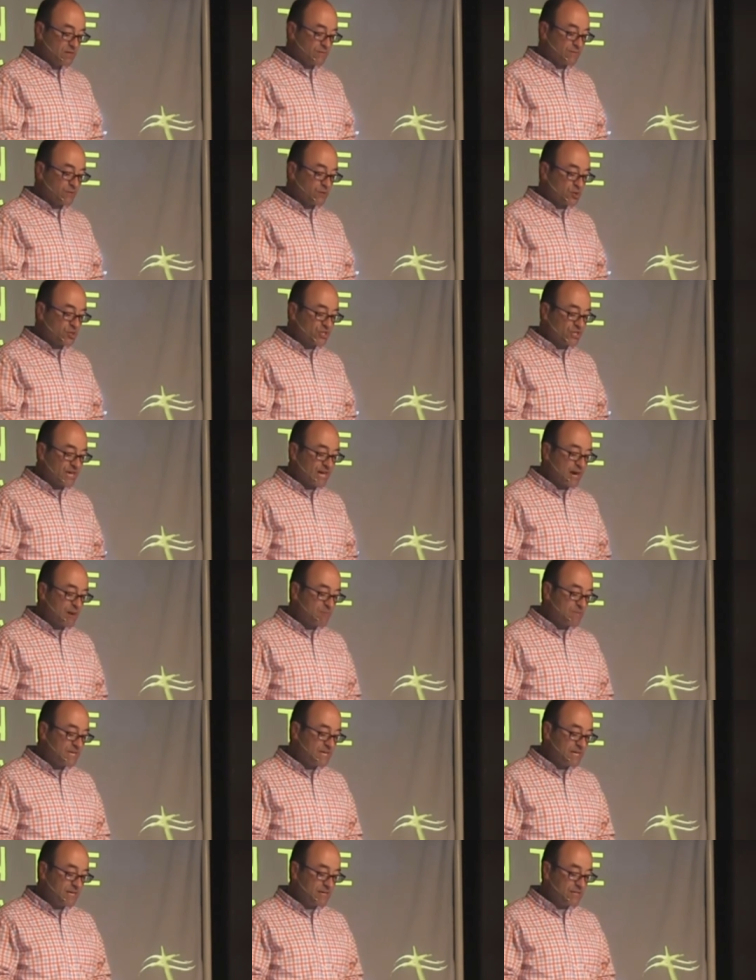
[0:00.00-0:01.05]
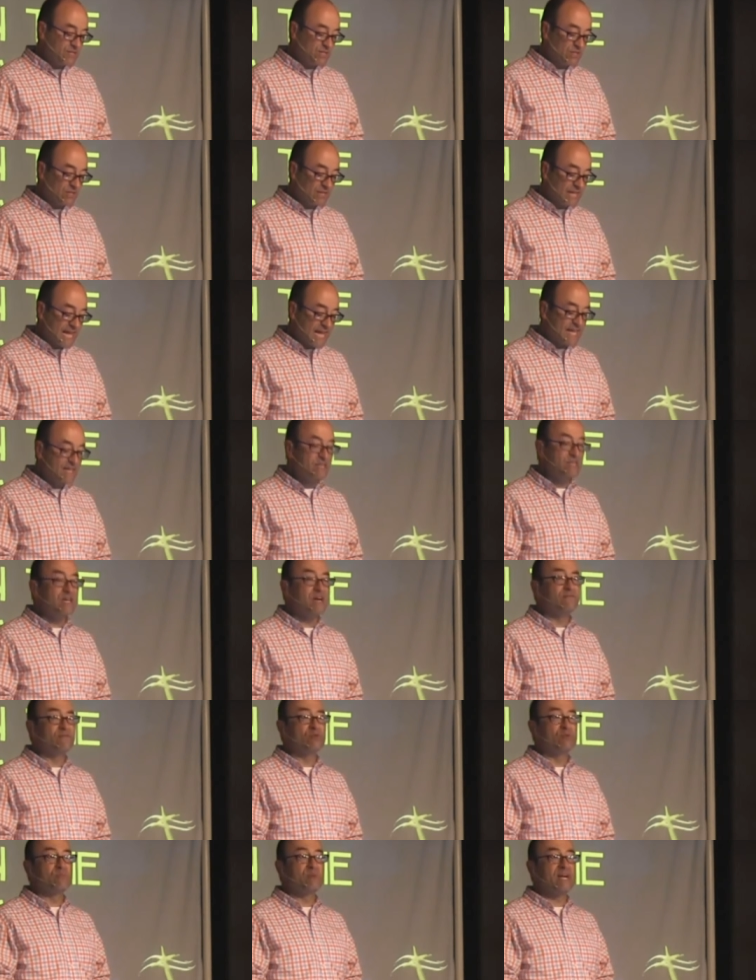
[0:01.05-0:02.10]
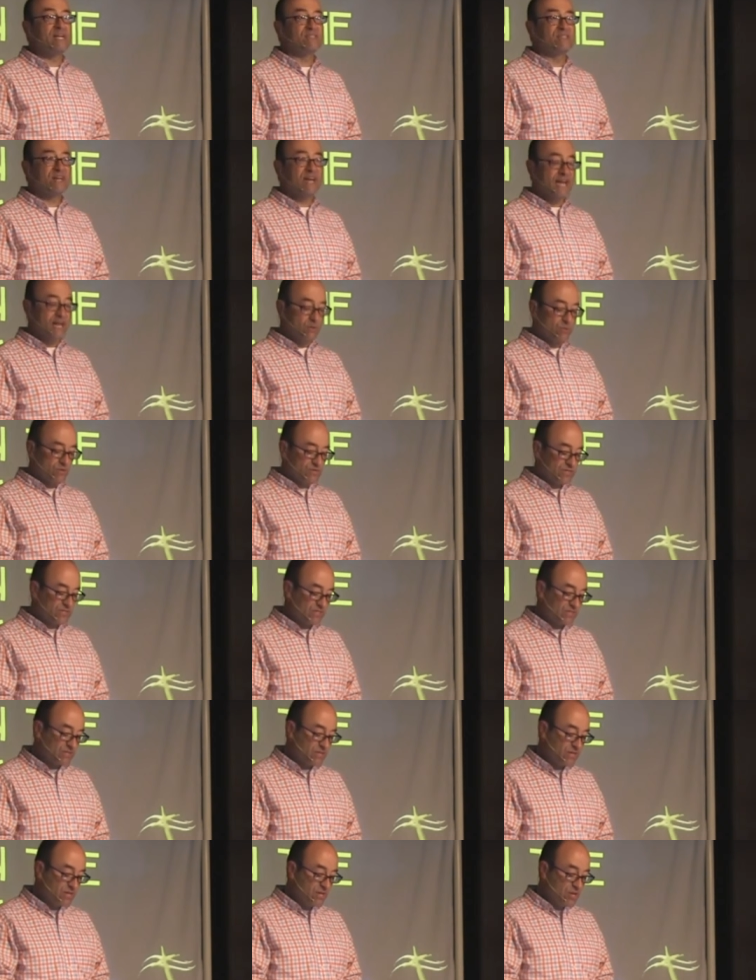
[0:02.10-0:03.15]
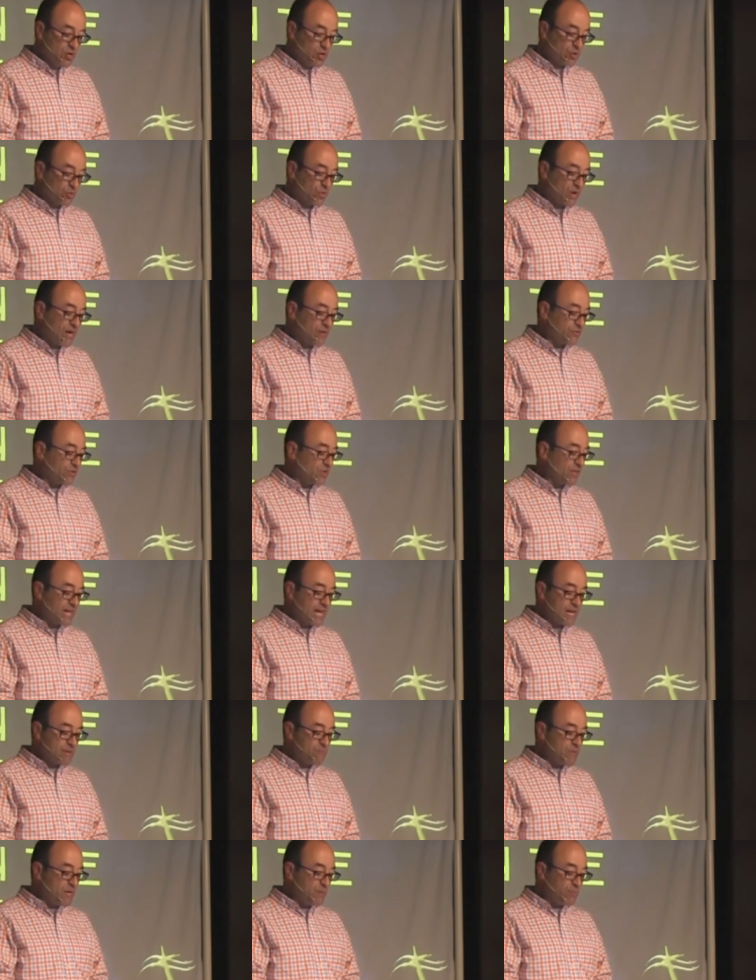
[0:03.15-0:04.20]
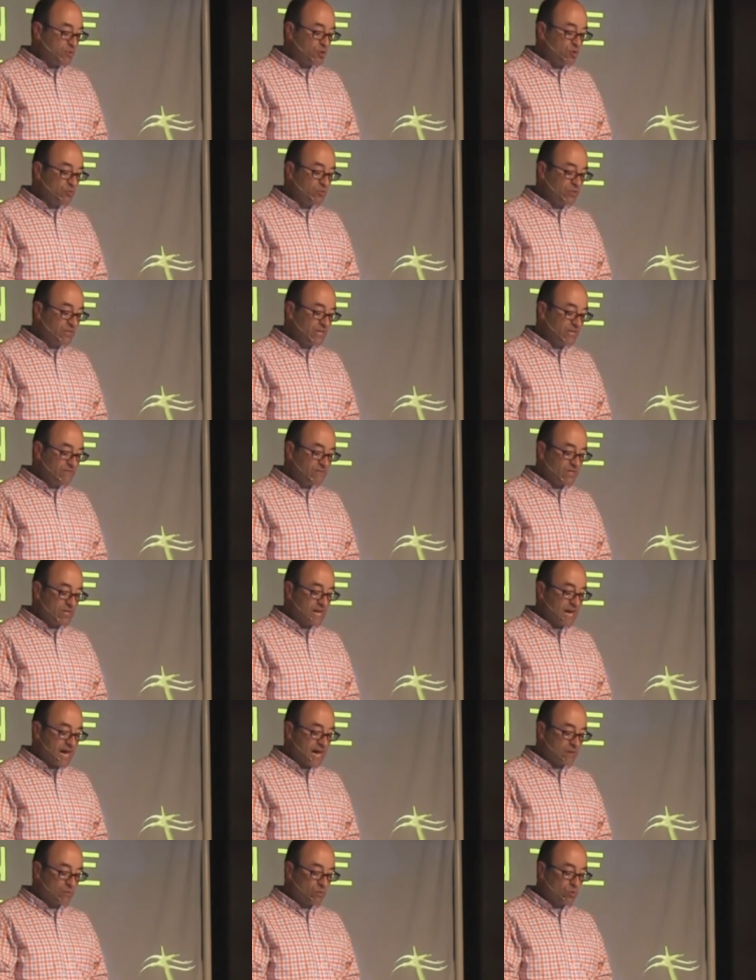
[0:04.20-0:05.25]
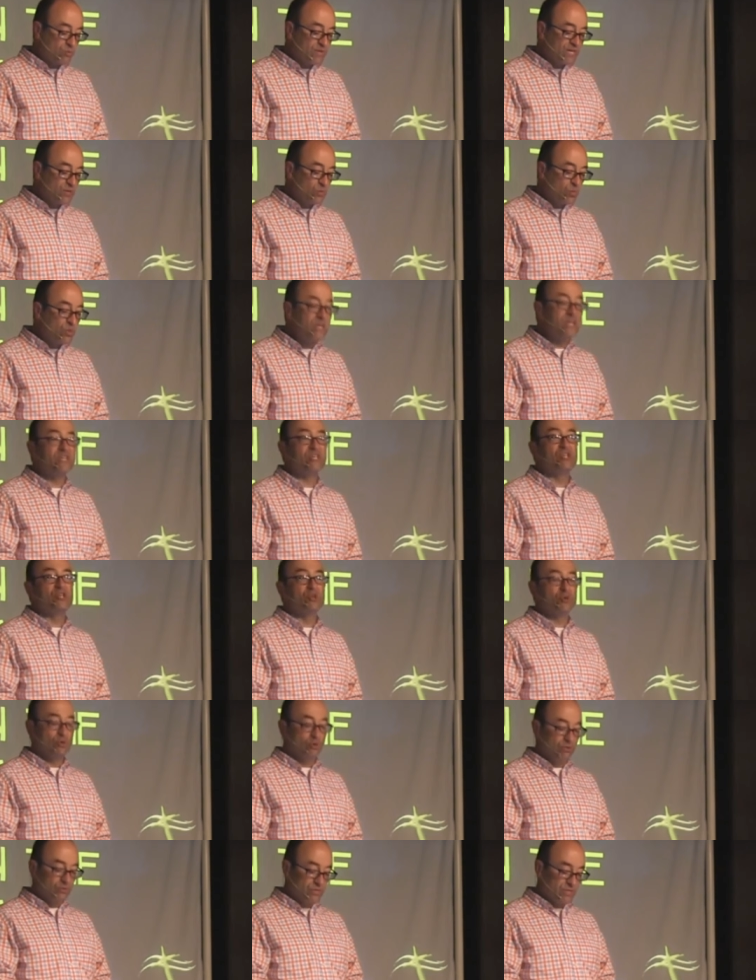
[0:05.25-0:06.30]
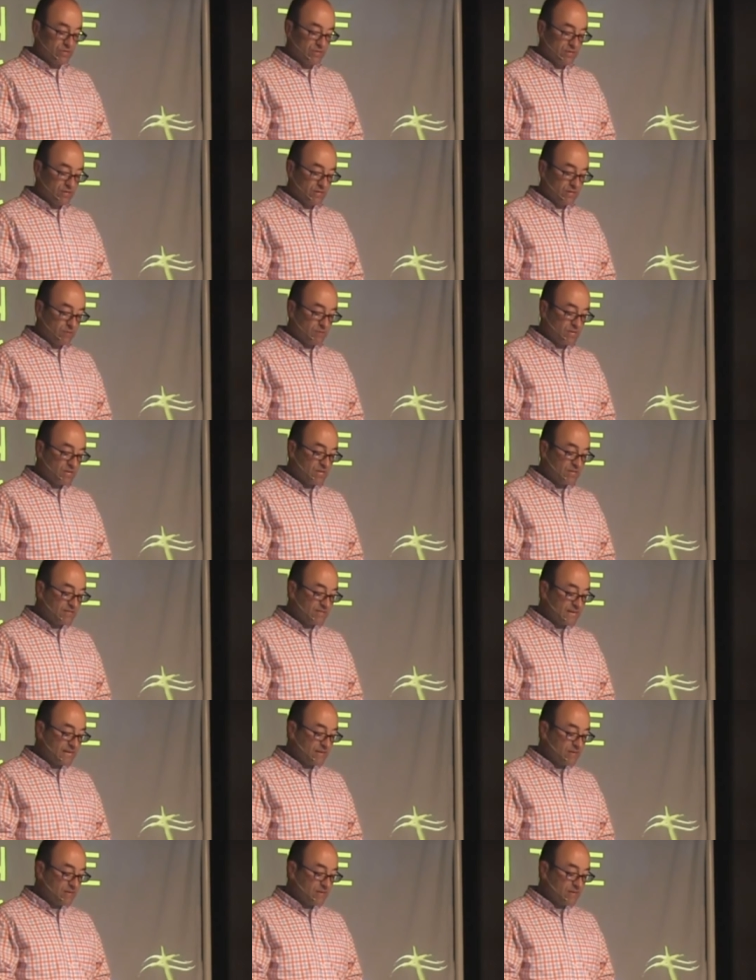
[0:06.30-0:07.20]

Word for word: The first account begins in a land governed by tyrants. Throughout the land, people who believed in God were being ridiculed because